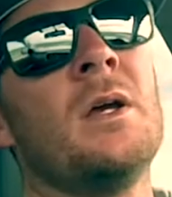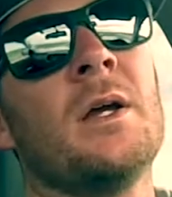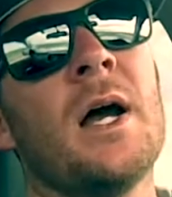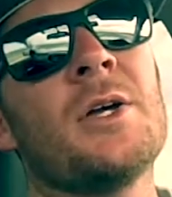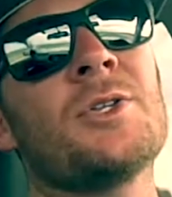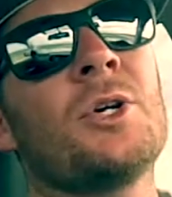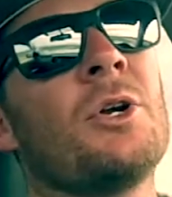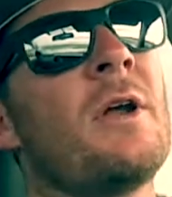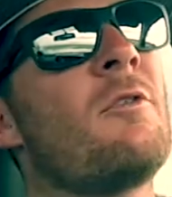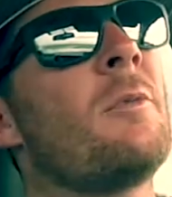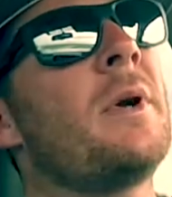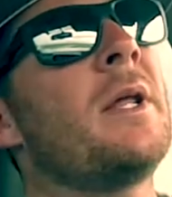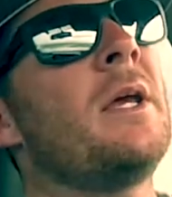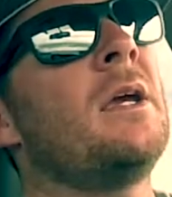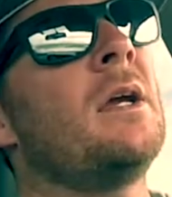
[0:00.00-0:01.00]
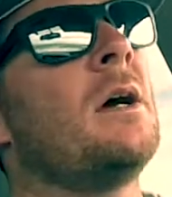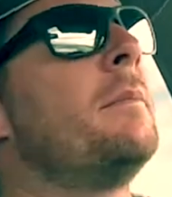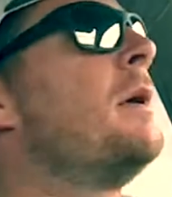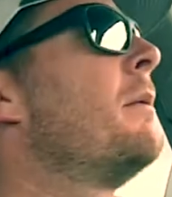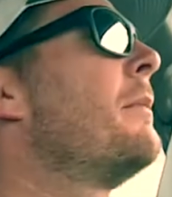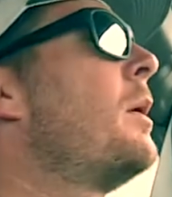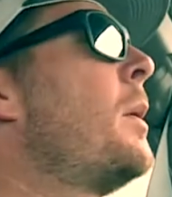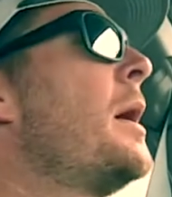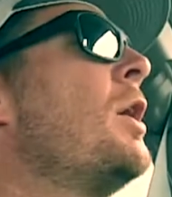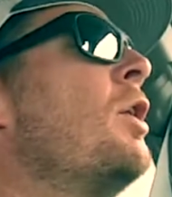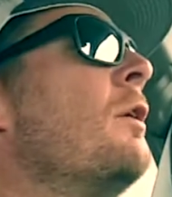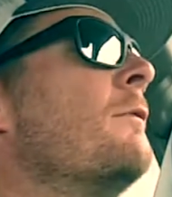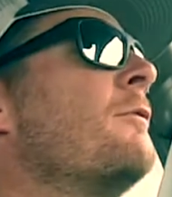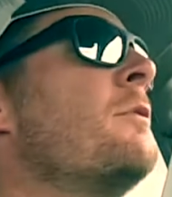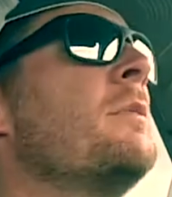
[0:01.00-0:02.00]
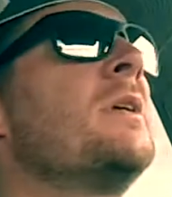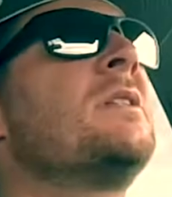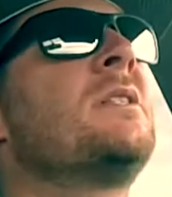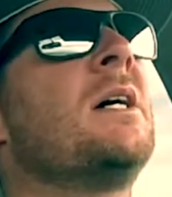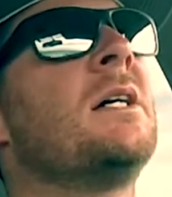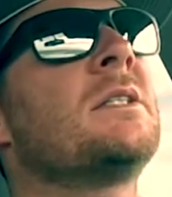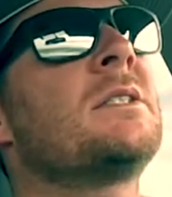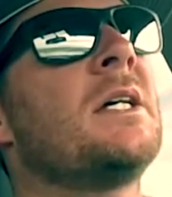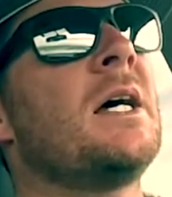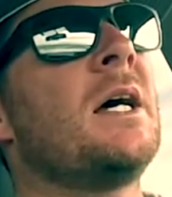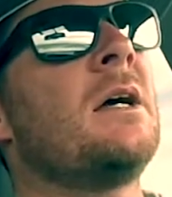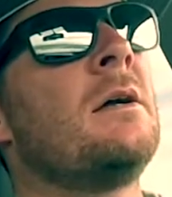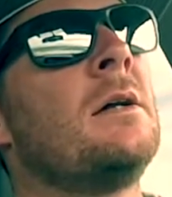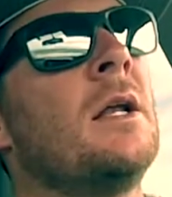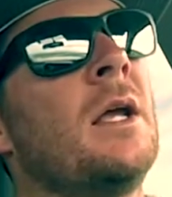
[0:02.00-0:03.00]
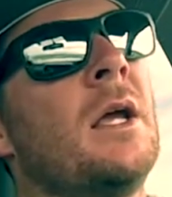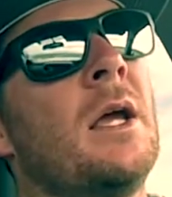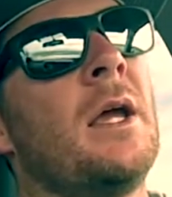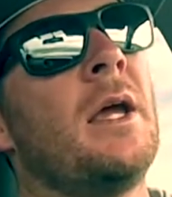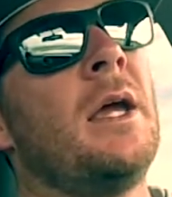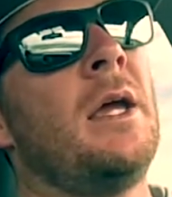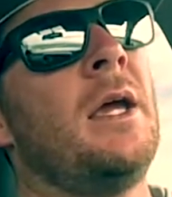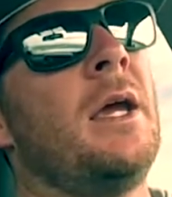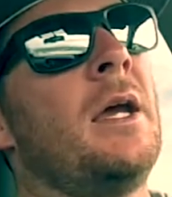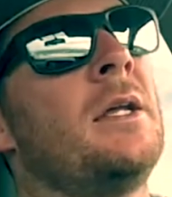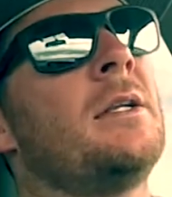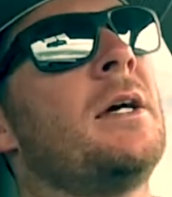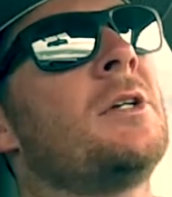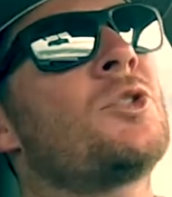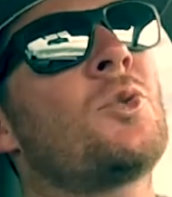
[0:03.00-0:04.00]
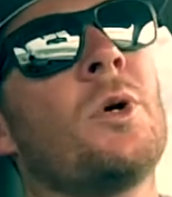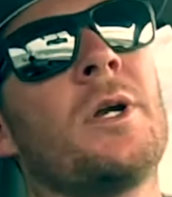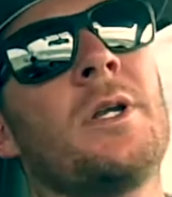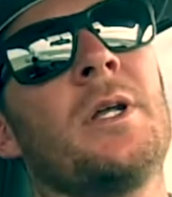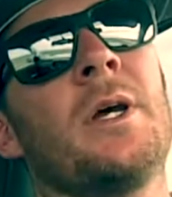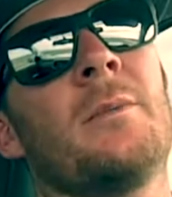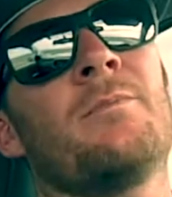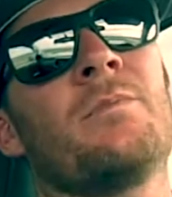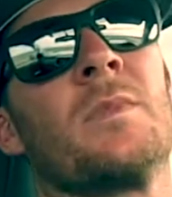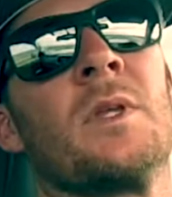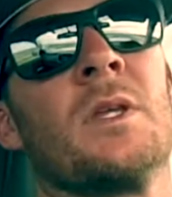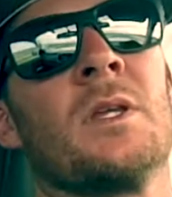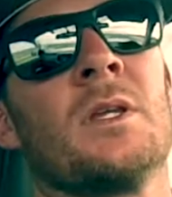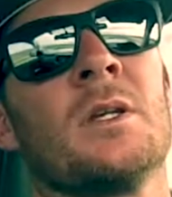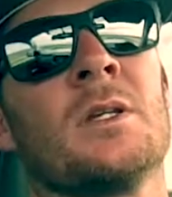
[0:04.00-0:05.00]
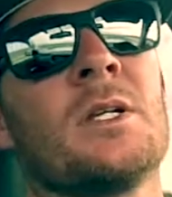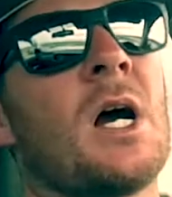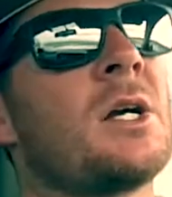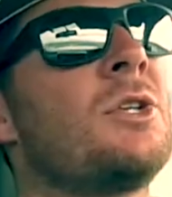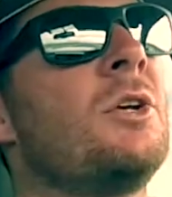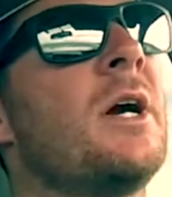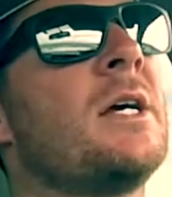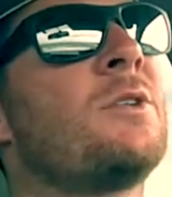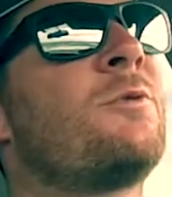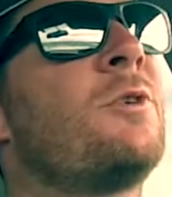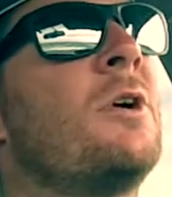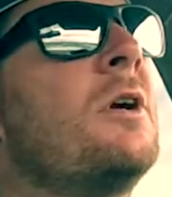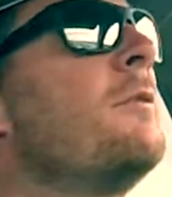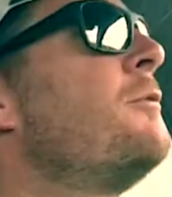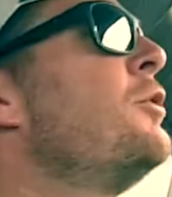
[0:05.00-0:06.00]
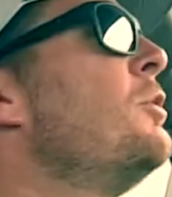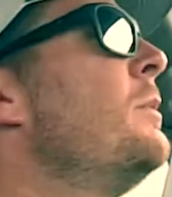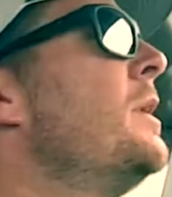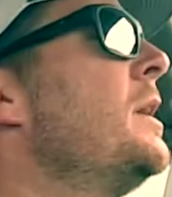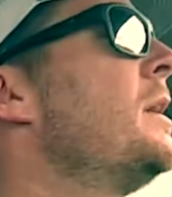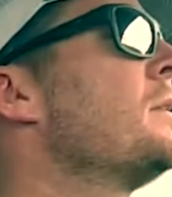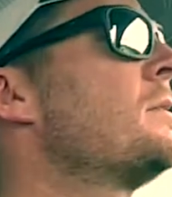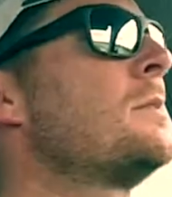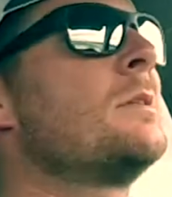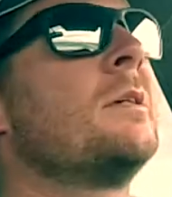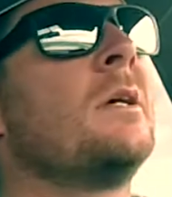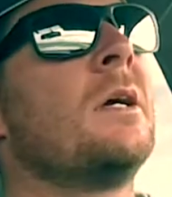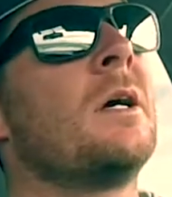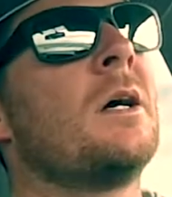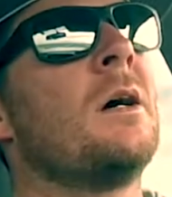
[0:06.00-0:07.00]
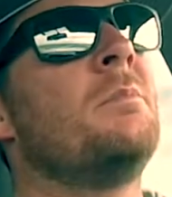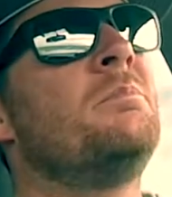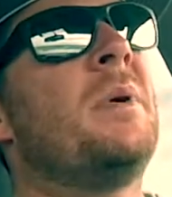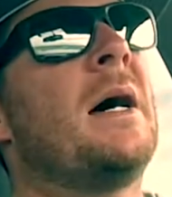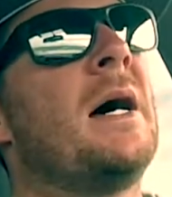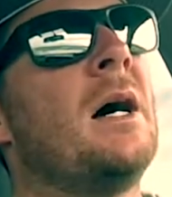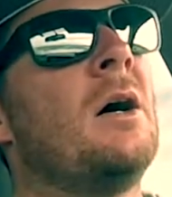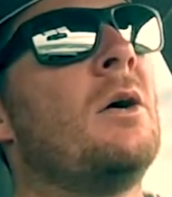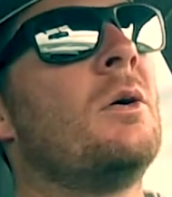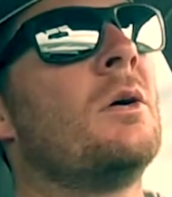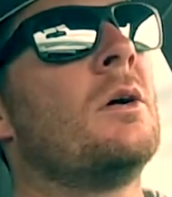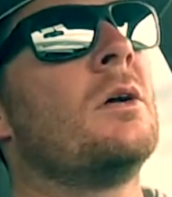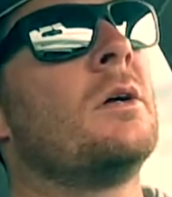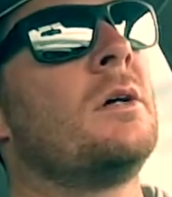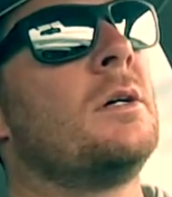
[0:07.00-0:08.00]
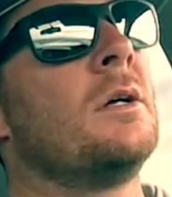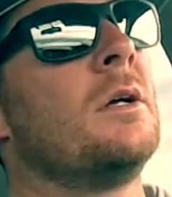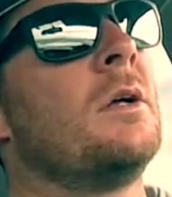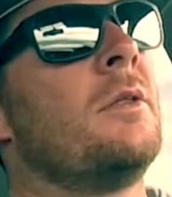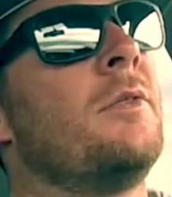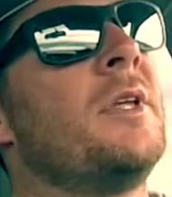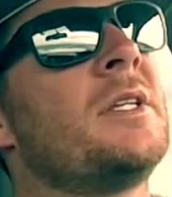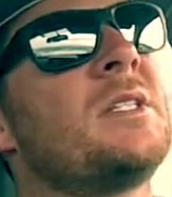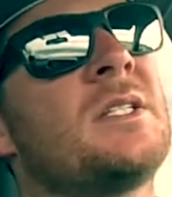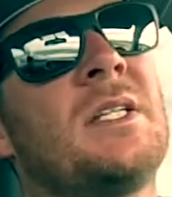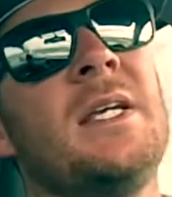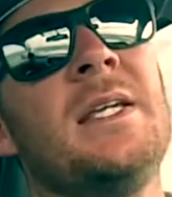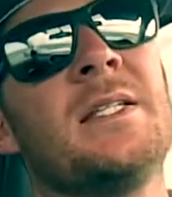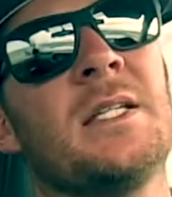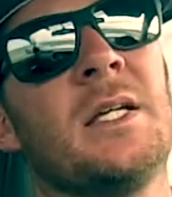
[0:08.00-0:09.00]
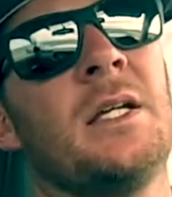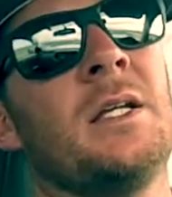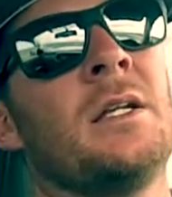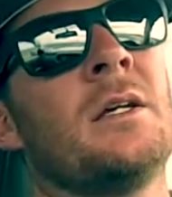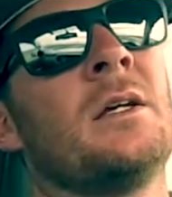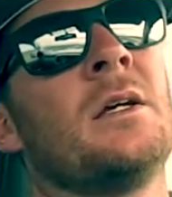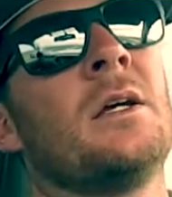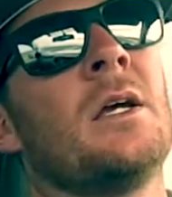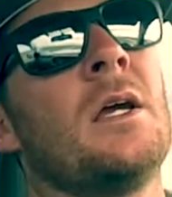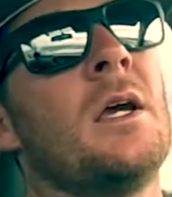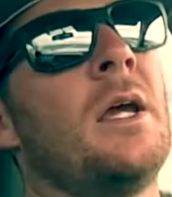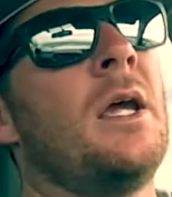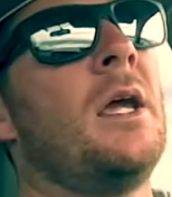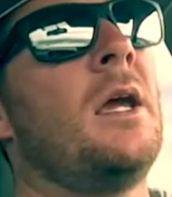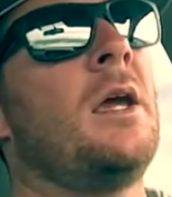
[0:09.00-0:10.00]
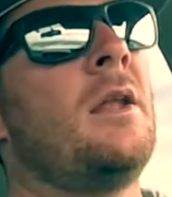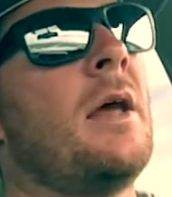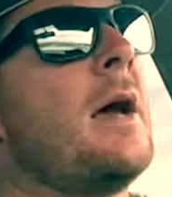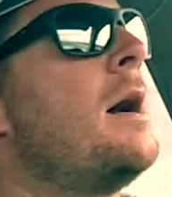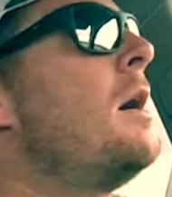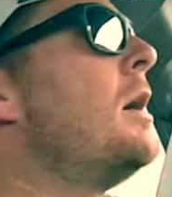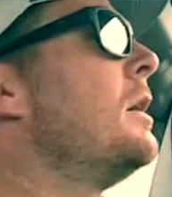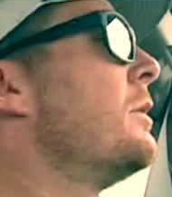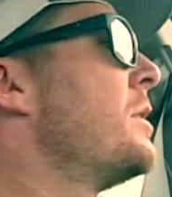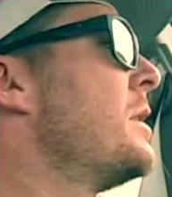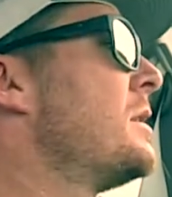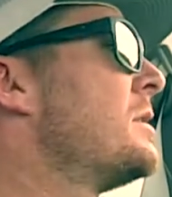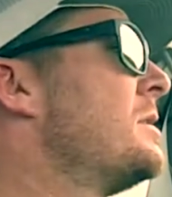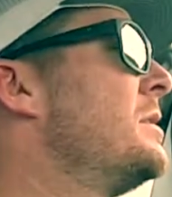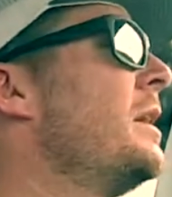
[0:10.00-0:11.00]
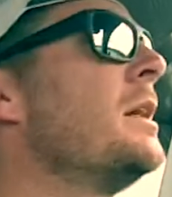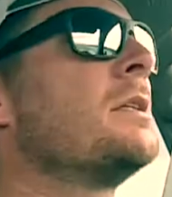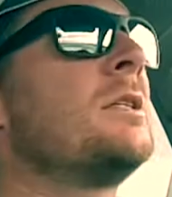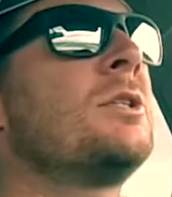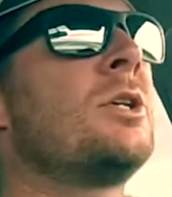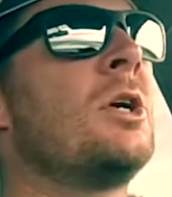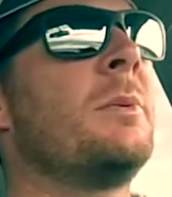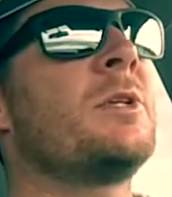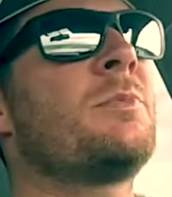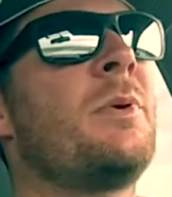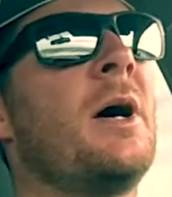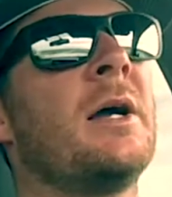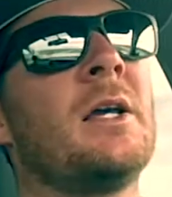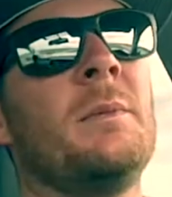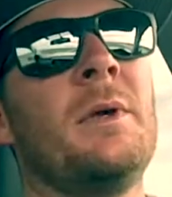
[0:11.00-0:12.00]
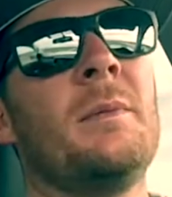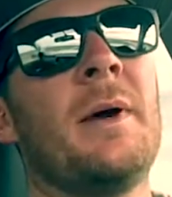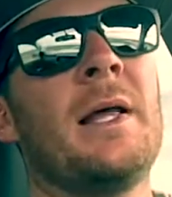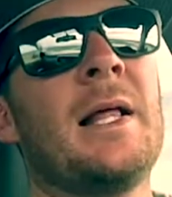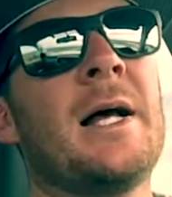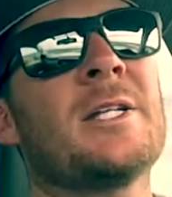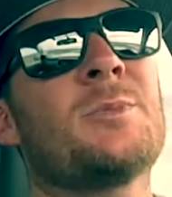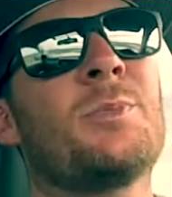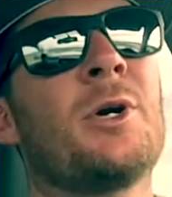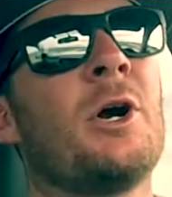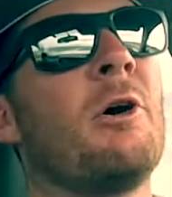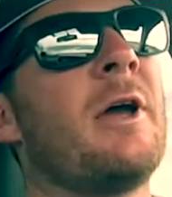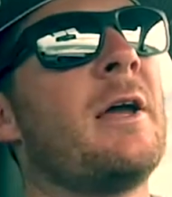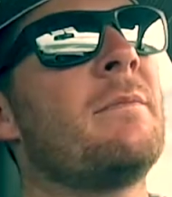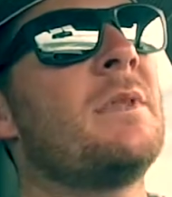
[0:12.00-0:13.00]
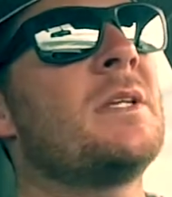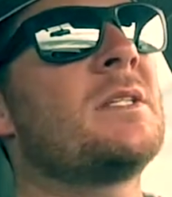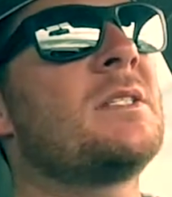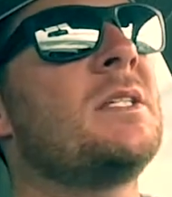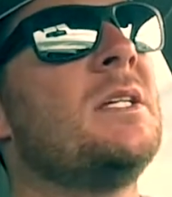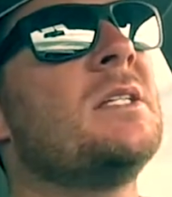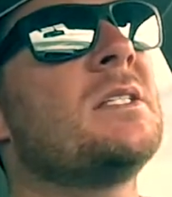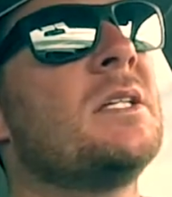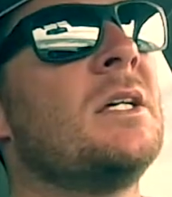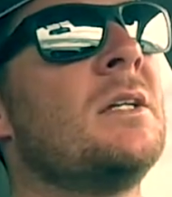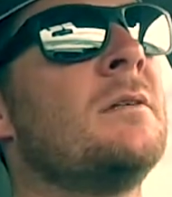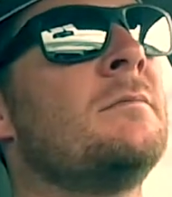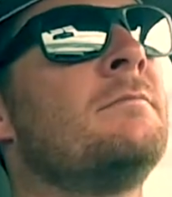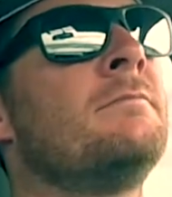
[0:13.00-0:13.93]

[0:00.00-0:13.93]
How's it going, everybody? I'm on my way home from the Delta, and I just wanted to talk to you guys for a few minutes about this season and how this Delta tournament is probably going to be my last Pro-Am this season.